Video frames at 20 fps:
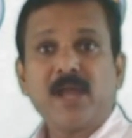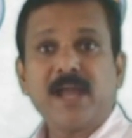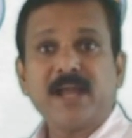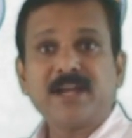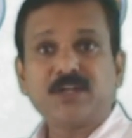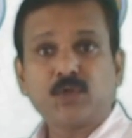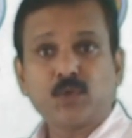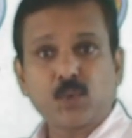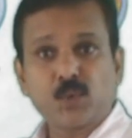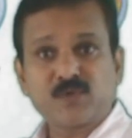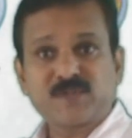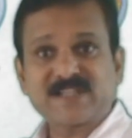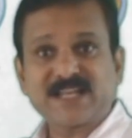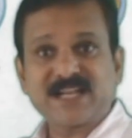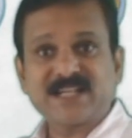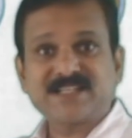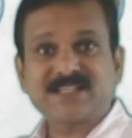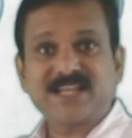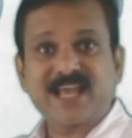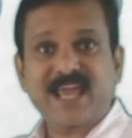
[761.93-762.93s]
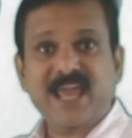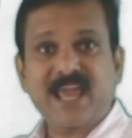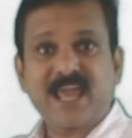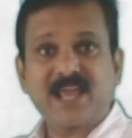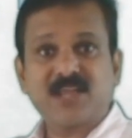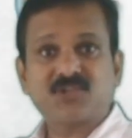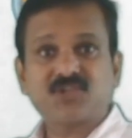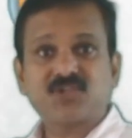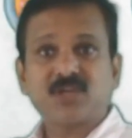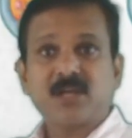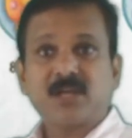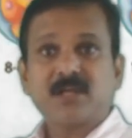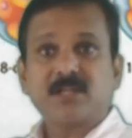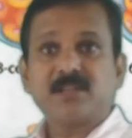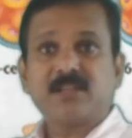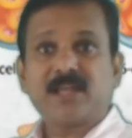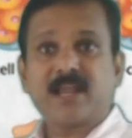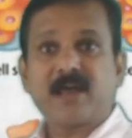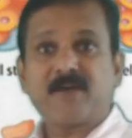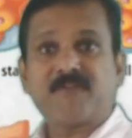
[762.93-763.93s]
a two cell stage,
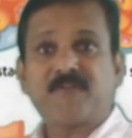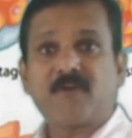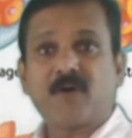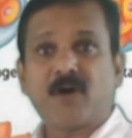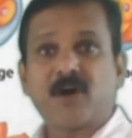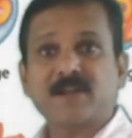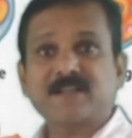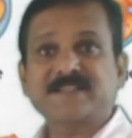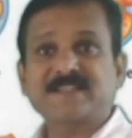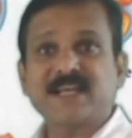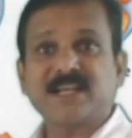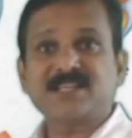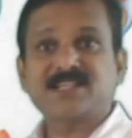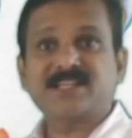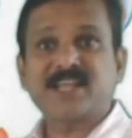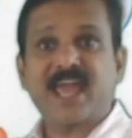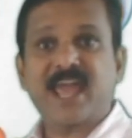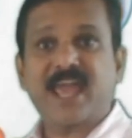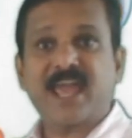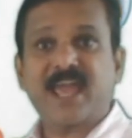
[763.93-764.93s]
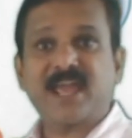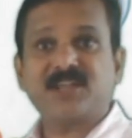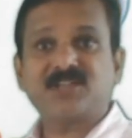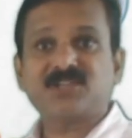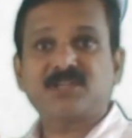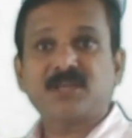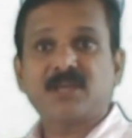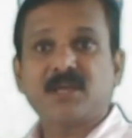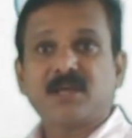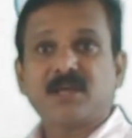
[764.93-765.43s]
then a four cell stage,